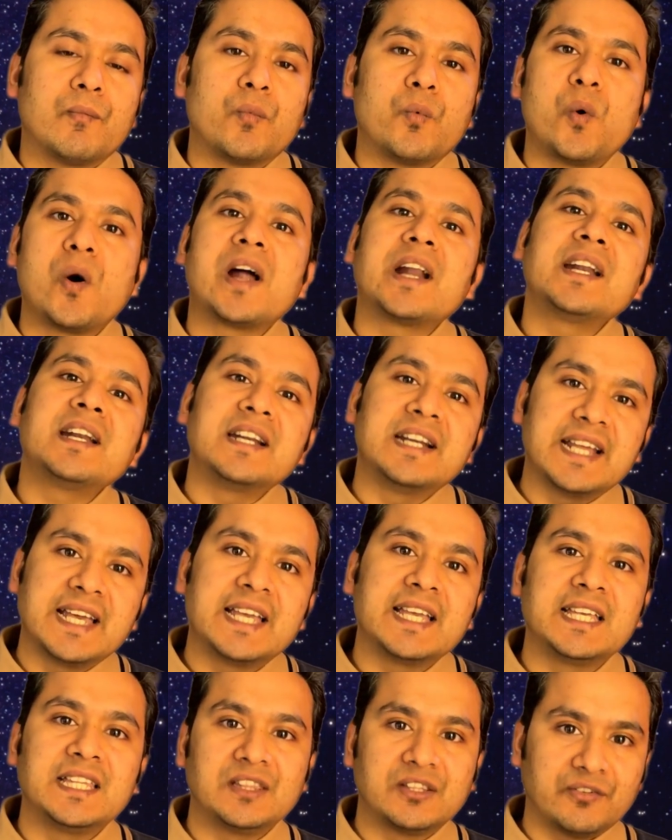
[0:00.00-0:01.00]
one day
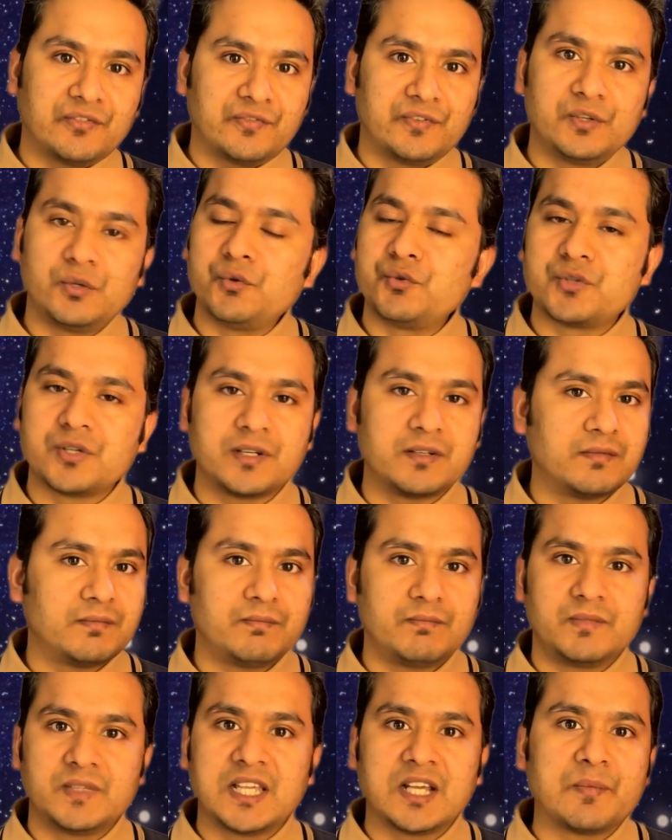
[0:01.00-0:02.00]
in the future,
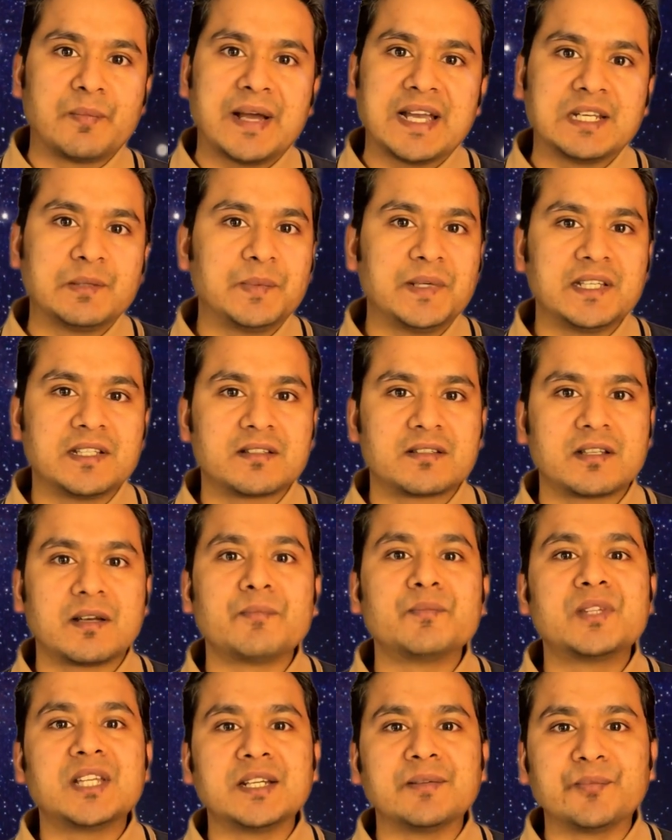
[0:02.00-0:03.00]
there might be
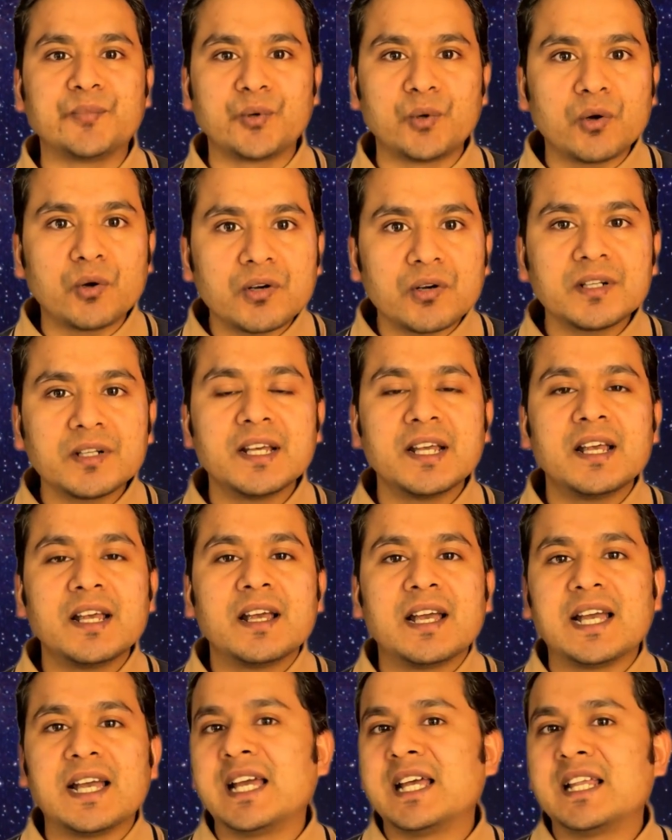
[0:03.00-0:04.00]
something broken
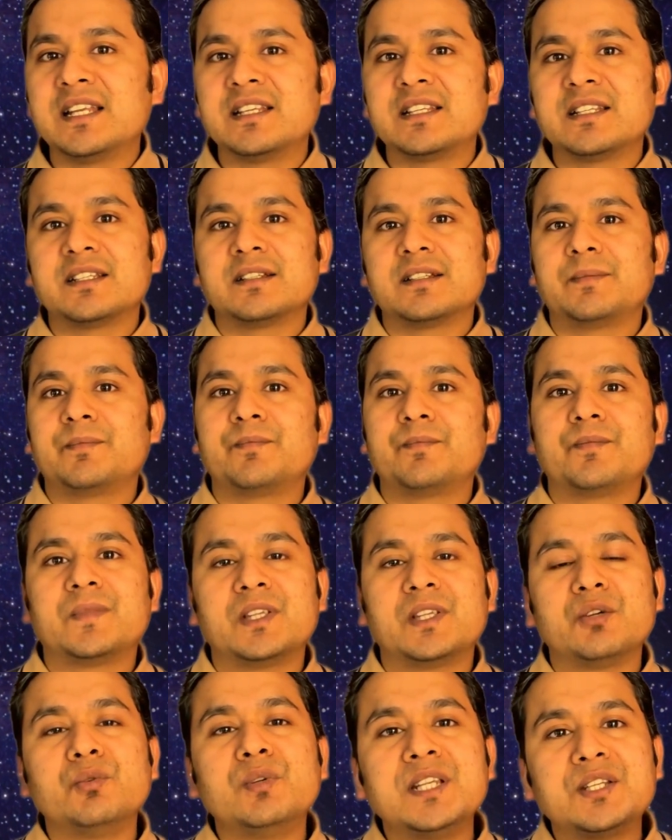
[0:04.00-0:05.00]
and
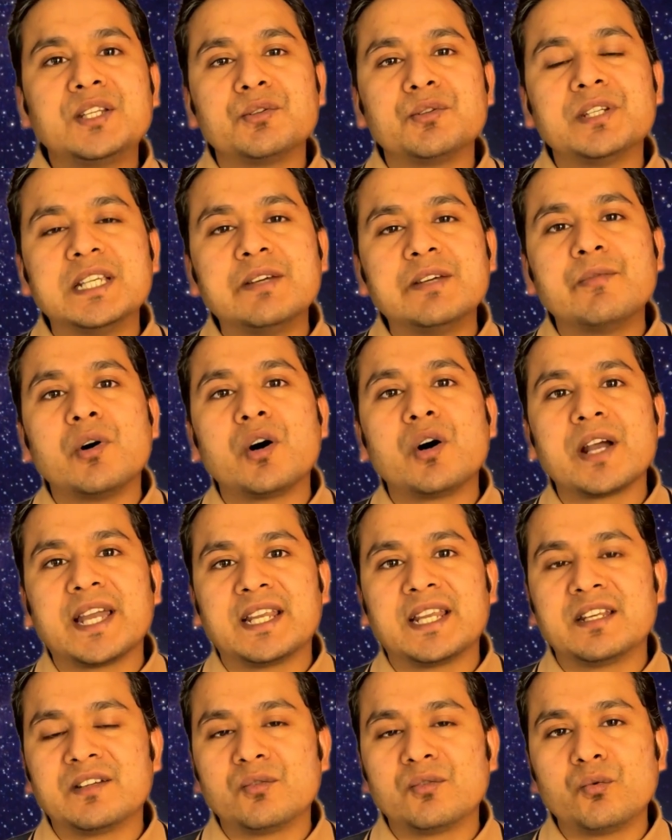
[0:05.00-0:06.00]
you need to debug
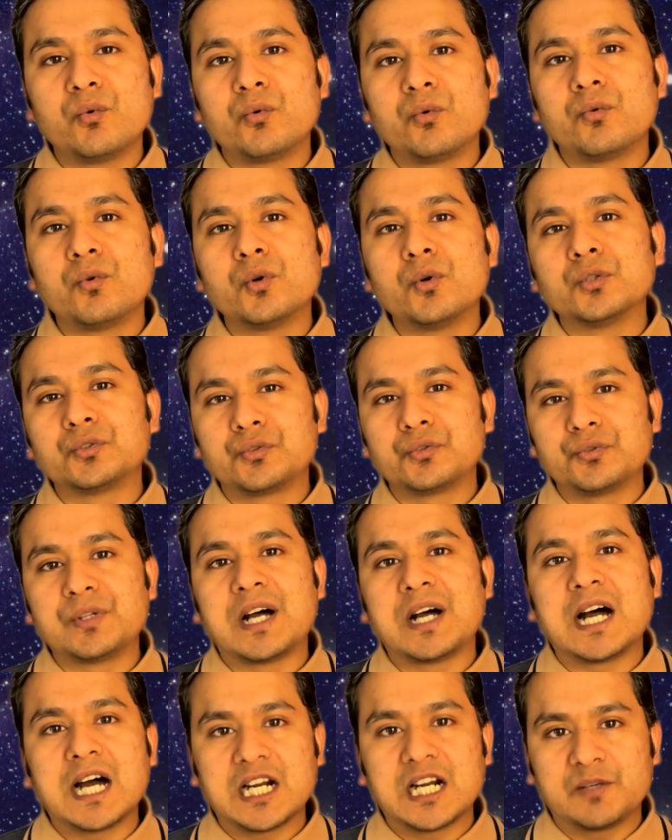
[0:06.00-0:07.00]
and go through the
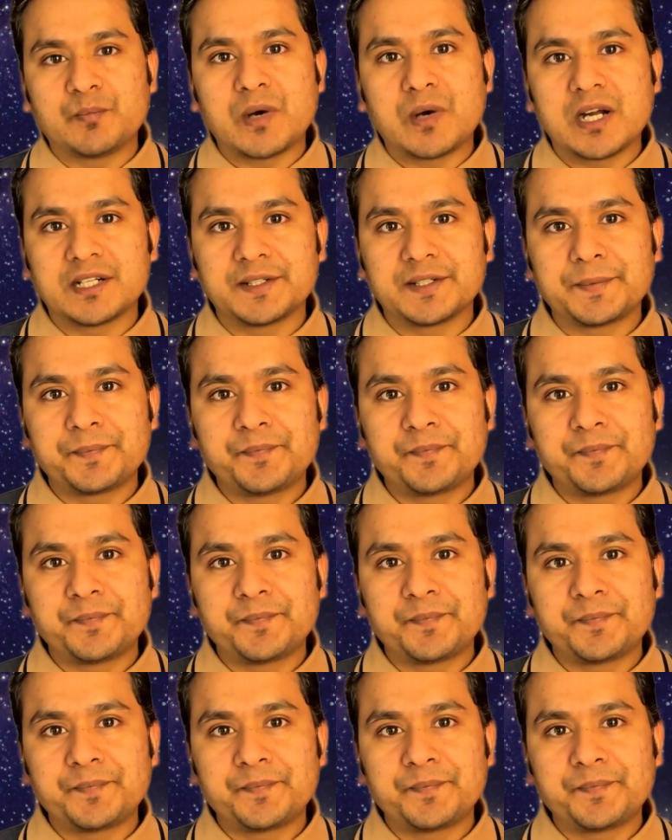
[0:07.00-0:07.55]
hard part.